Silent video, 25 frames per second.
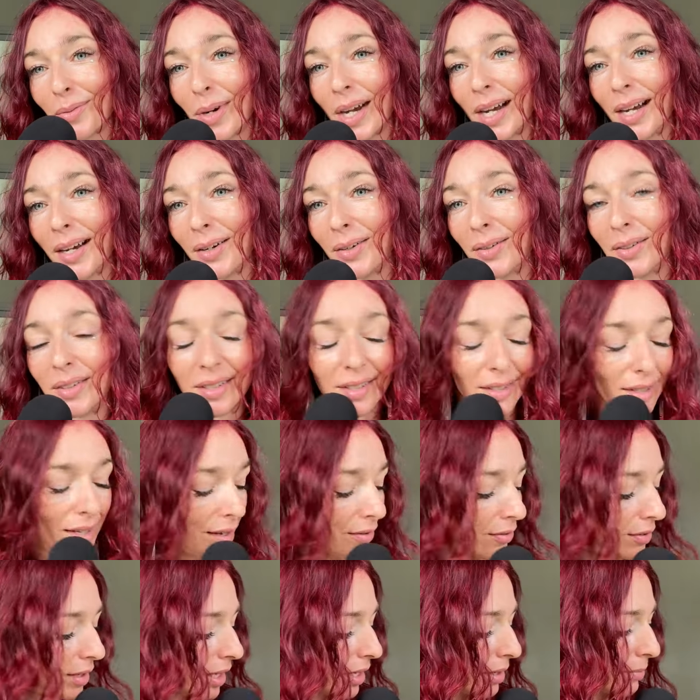Wow.
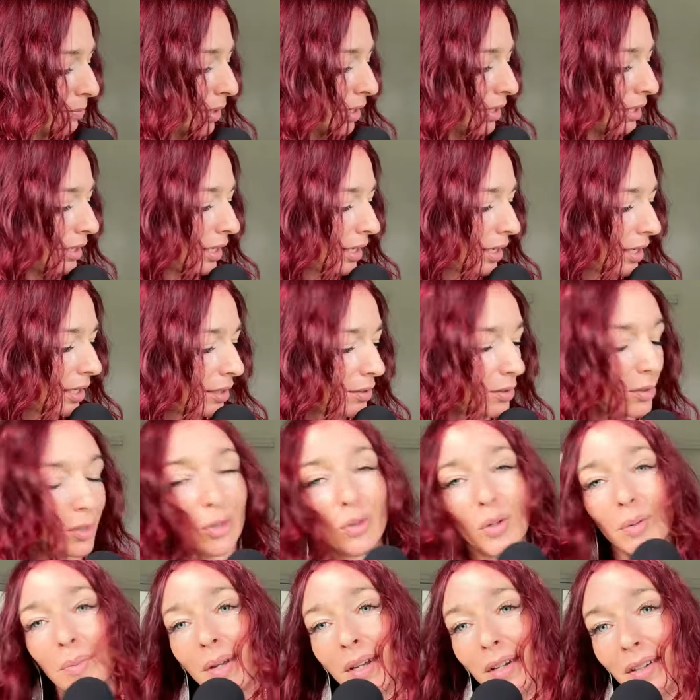I fly on Monday
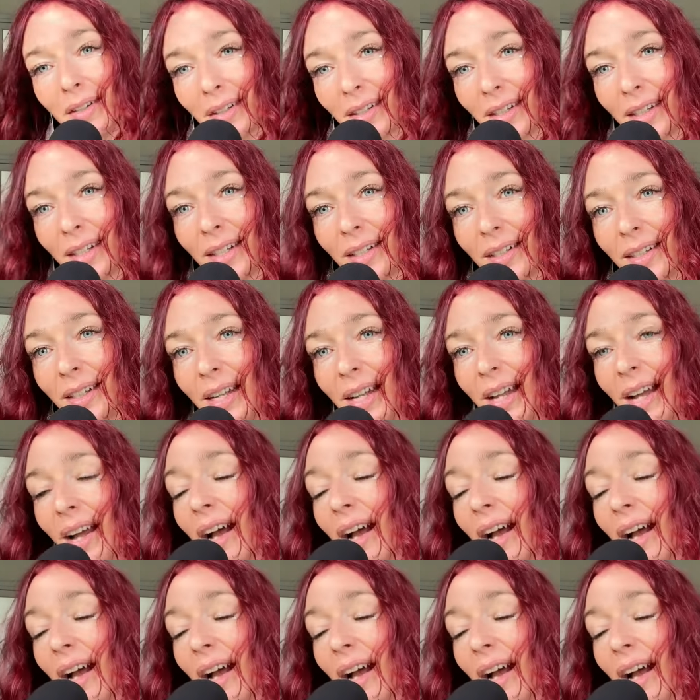to America.